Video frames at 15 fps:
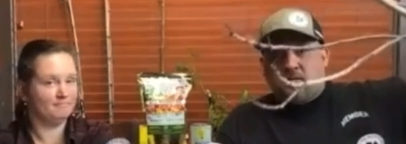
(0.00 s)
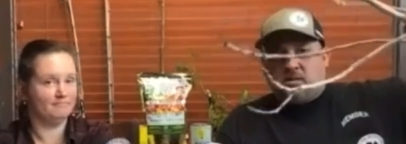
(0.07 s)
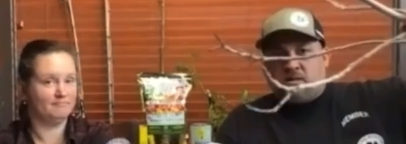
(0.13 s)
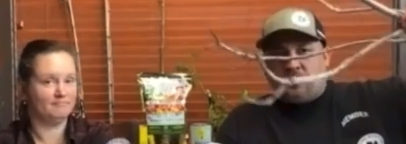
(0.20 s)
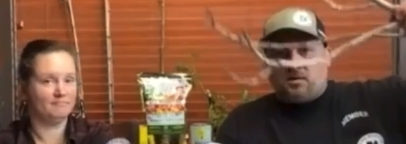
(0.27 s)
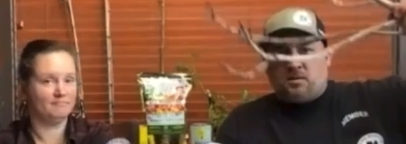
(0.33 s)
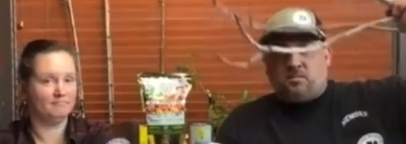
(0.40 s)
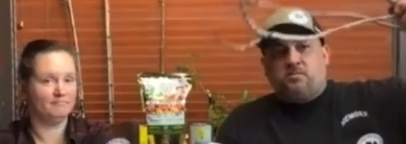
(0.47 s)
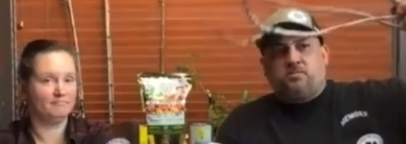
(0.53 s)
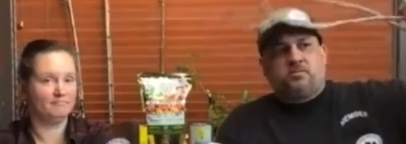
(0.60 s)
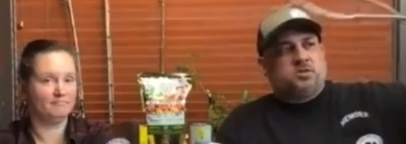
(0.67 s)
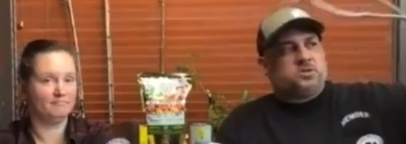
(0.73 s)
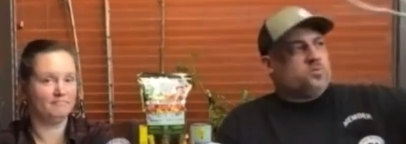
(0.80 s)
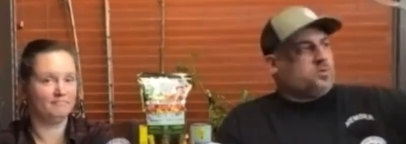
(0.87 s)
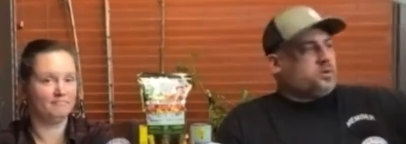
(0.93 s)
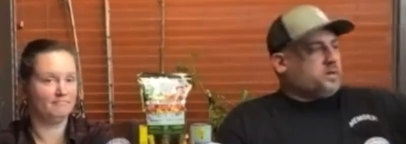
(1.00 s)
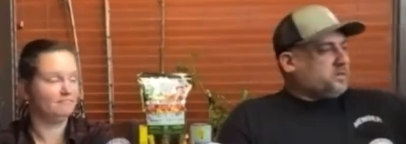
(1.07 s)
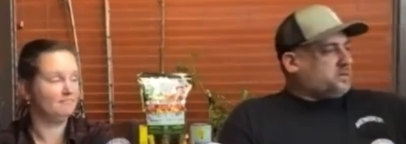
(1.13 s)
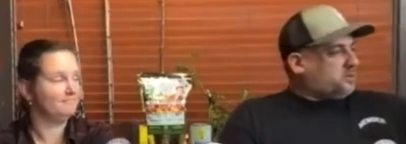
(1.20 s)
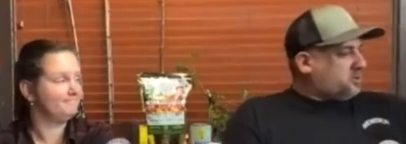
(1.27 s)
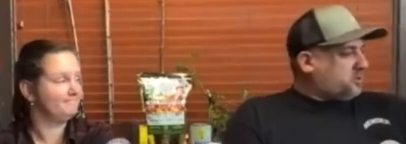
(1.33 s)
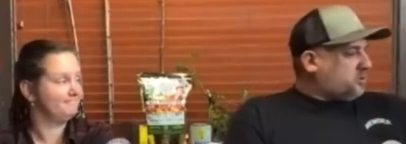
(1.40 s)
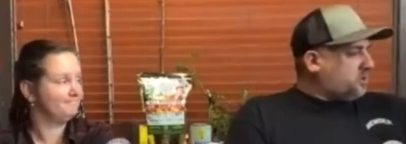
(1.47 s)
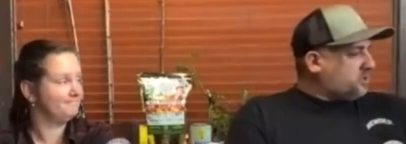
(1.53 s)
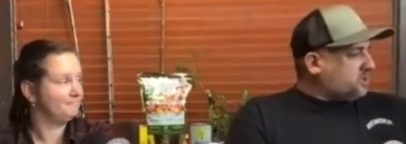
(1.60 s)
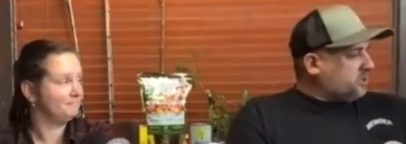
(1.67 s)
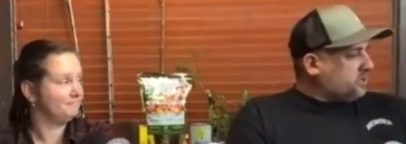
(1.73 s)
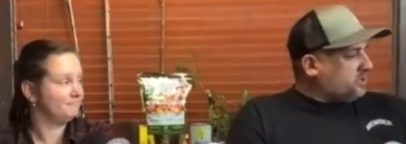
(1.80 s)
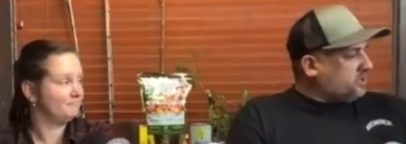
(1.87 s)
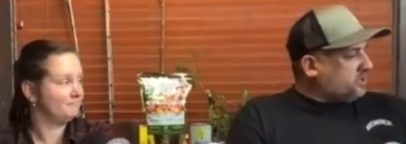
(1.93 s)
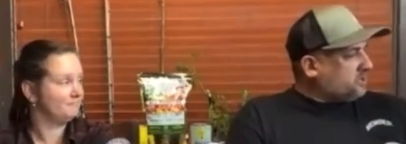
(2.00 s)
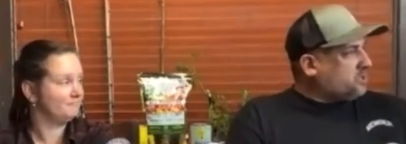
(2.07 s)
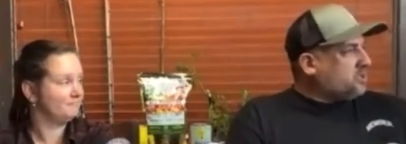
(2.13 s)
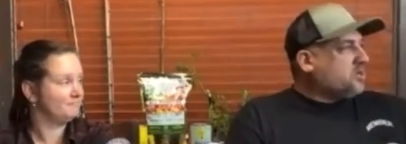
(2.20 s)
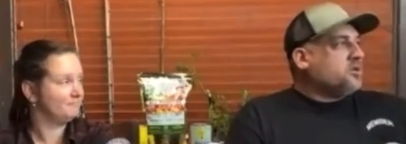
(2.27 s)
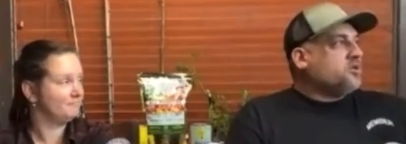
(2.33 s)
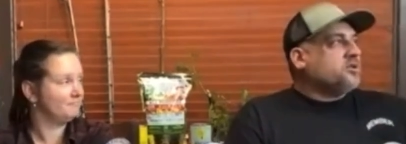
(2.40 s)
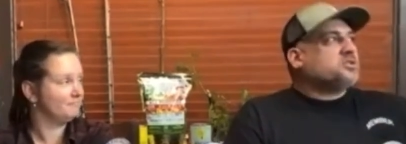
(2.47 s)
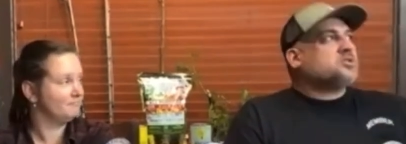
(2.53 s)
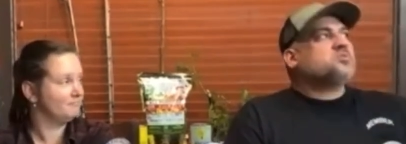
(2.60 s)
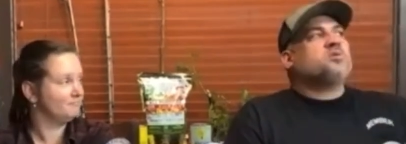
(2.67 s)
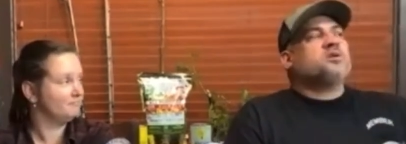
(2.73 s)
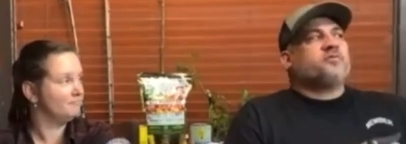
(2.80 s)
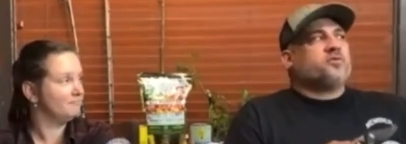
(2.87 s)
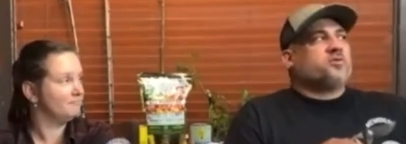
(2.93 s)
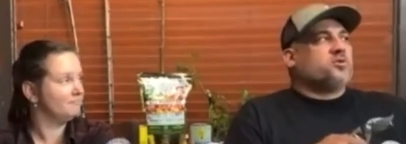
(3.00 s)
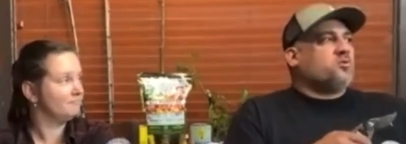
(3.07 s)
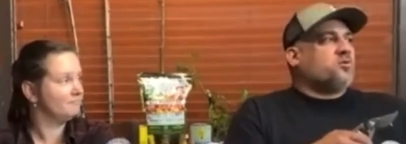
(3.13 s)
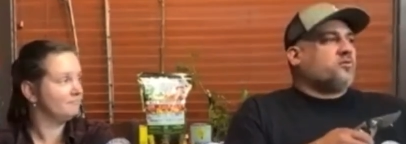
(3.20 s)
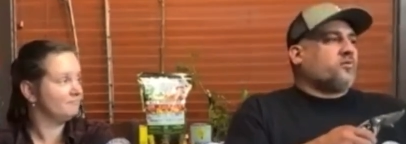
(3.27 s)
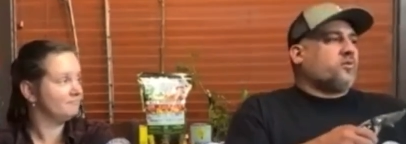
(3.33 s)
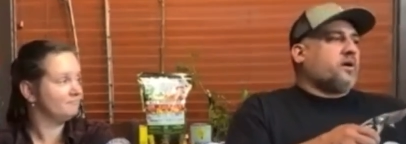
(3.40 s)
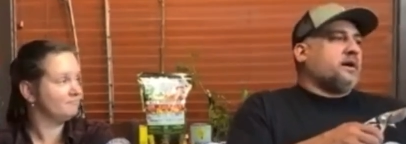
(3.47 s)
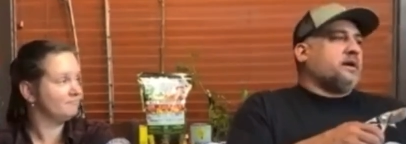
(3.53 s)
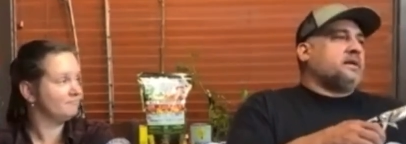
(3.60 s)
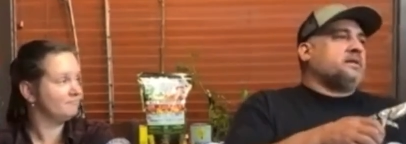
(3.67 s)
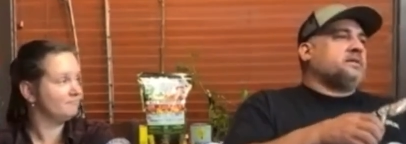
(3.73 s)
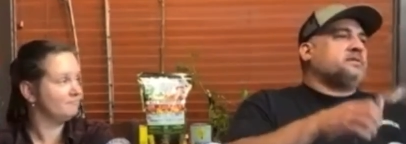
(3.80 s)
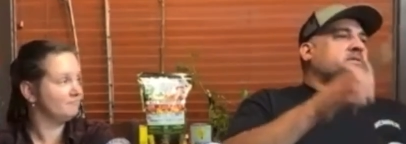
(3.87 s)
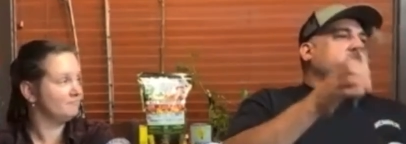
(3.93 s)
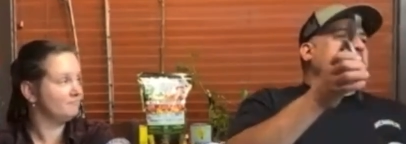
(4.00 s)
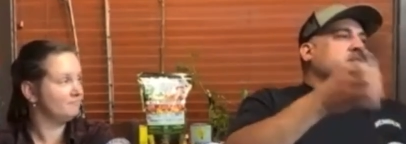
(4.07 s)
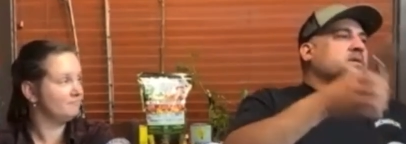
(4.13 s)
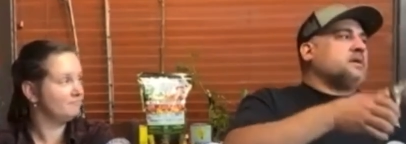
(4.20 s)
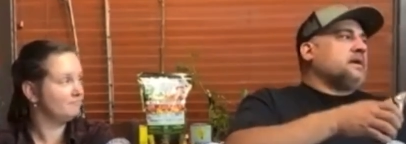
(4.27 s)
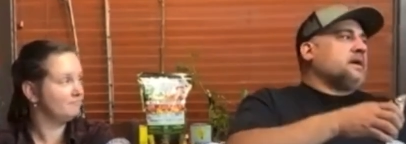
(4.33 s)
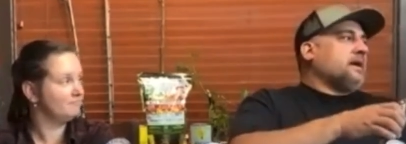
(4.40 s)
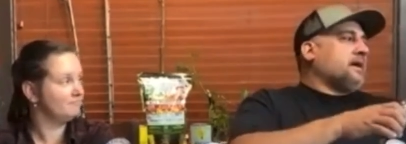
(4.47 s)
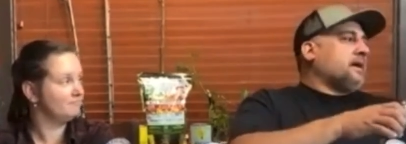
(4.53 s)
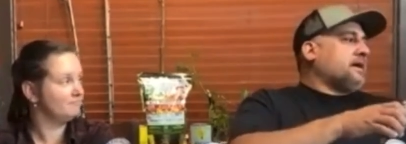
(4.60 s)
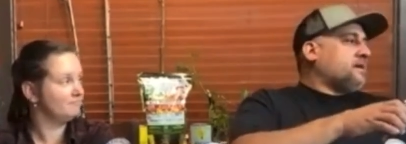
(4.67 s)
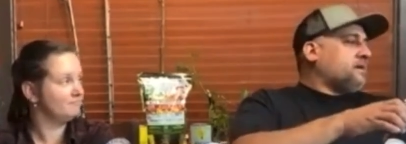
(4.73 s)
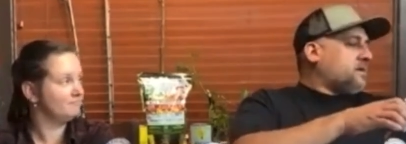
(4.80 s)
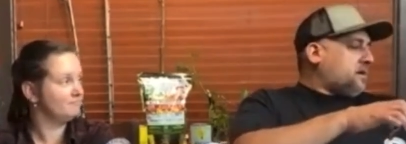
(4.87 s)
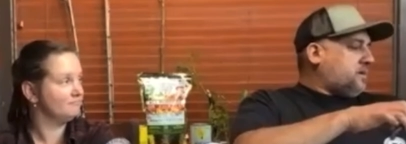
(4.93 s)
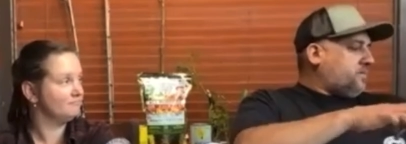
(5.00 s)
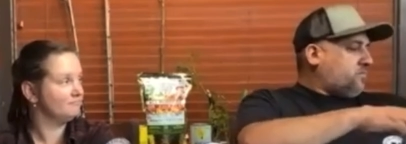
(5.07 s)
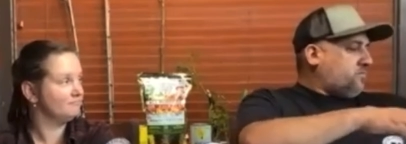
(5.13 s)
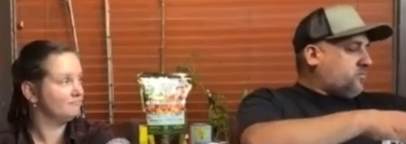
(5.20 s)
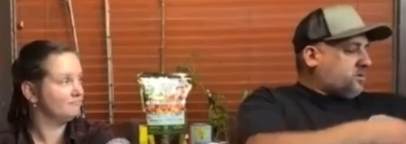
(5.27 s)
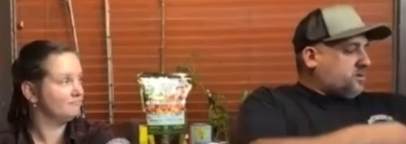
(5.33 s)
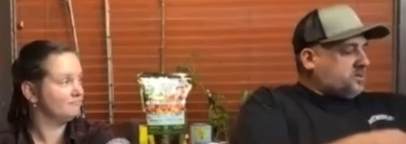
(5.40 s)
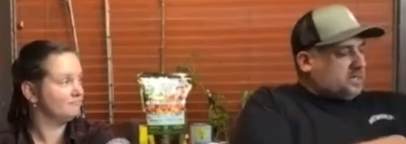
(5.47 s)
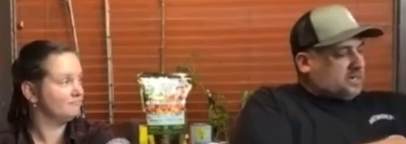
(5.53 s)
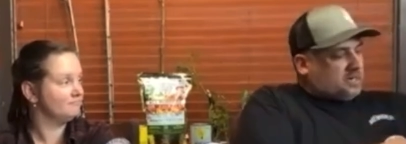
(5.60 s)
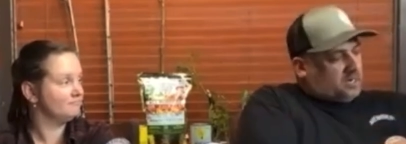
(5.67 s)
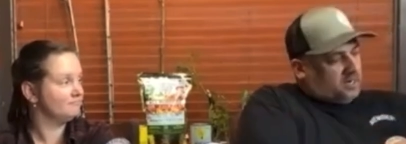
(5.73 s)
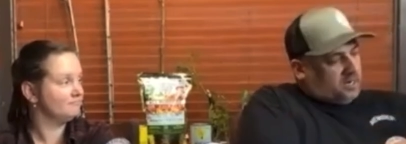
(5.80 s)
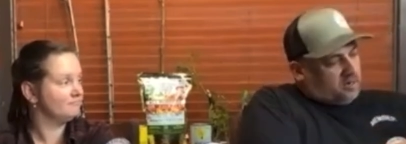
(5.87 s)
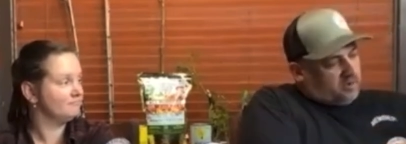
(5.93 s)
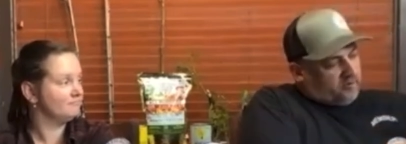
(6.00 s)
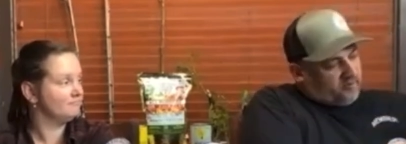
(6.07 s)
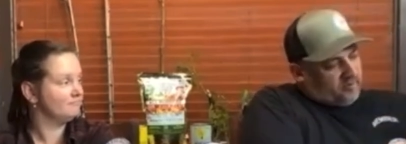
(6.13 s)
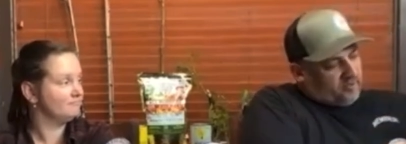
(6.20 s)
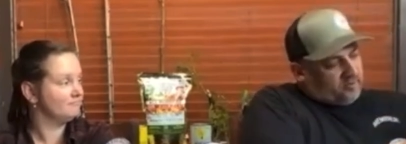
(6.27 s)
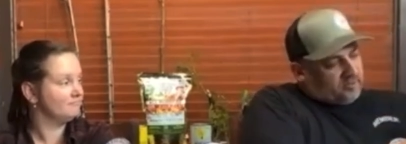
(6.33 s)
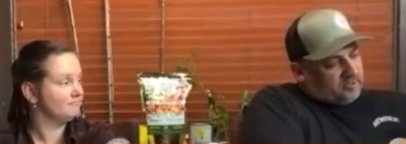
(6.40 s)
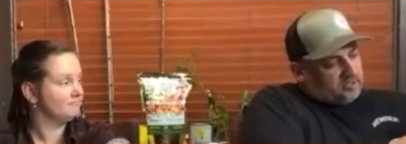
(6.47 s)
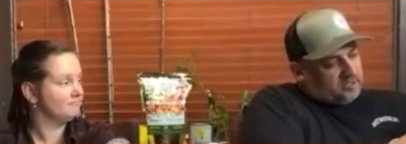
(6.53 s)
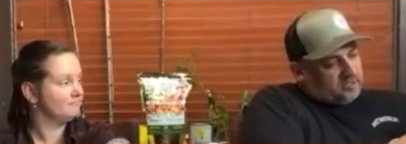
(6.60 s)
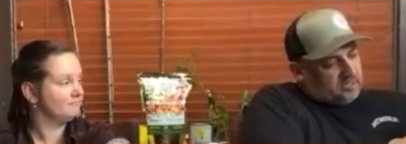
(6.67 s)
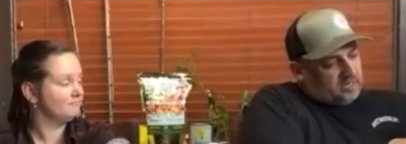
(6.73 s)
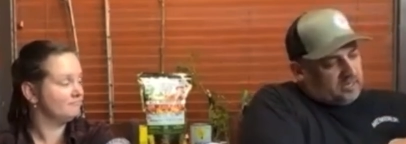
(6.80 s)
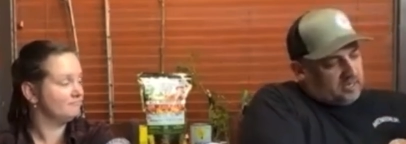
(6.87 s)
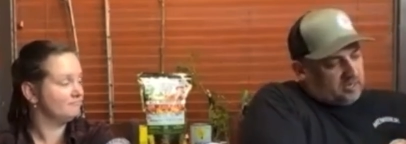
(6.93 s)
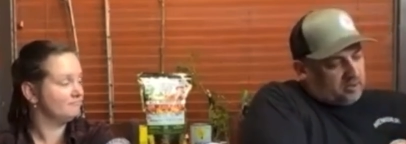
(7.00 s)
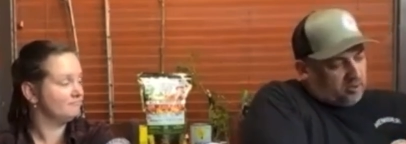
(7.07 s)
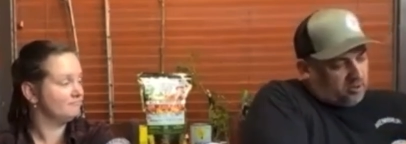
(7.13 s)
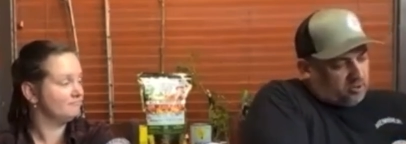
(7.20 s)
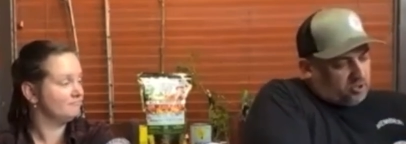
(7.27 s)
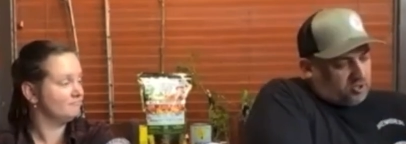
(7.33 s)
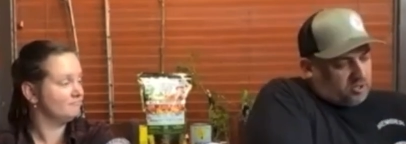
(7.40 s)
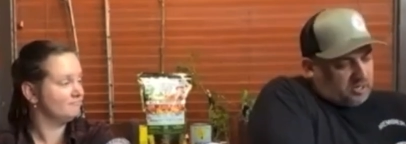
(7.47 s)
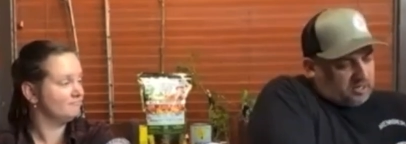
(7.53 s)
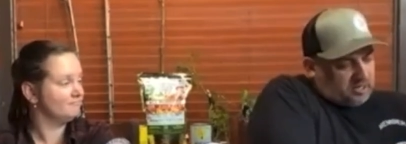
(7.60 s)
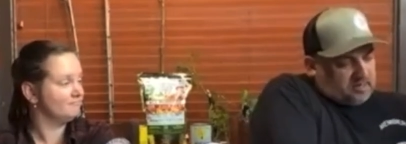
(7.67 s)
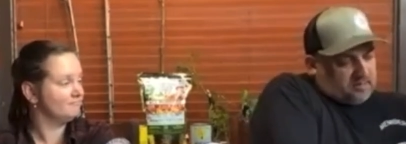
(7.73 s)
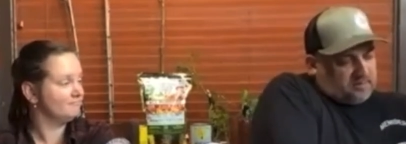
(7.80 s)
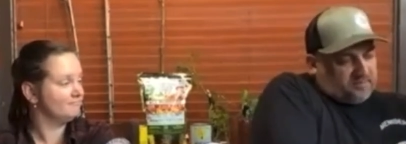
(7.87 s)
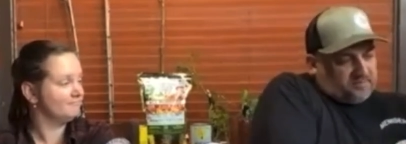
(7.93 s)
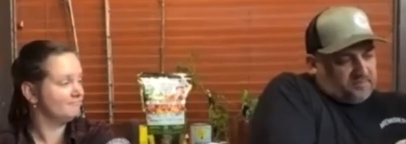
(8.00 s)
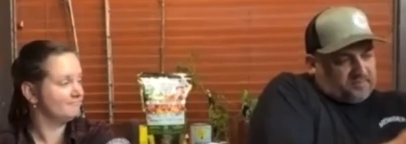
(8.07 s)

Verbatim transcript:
Speaker 1: um, this morning. So this is this is one of our newer varieties, and um, we're going to take a cutting off of it. This is a, a larger cutting.